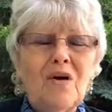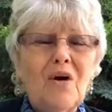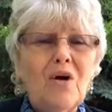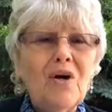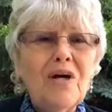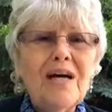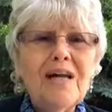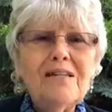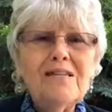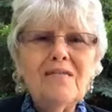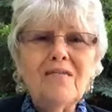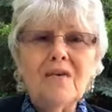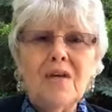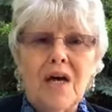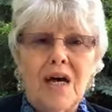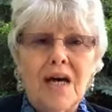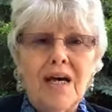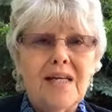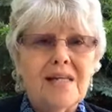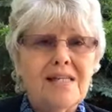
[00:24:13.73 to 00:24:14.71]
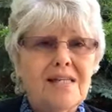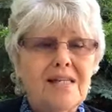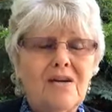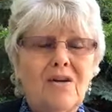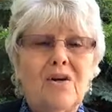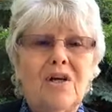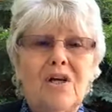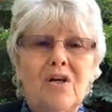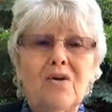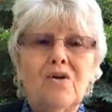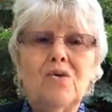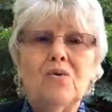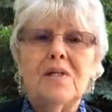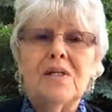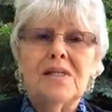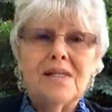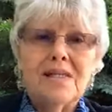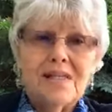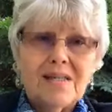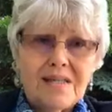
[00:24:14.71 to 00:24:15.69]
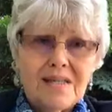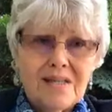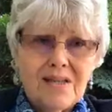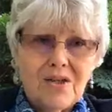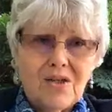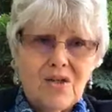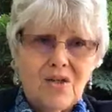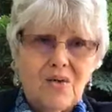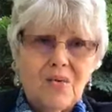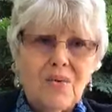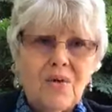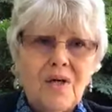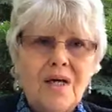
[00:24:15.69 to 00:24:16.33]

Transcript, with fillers: all kinds of guides that are here to assist you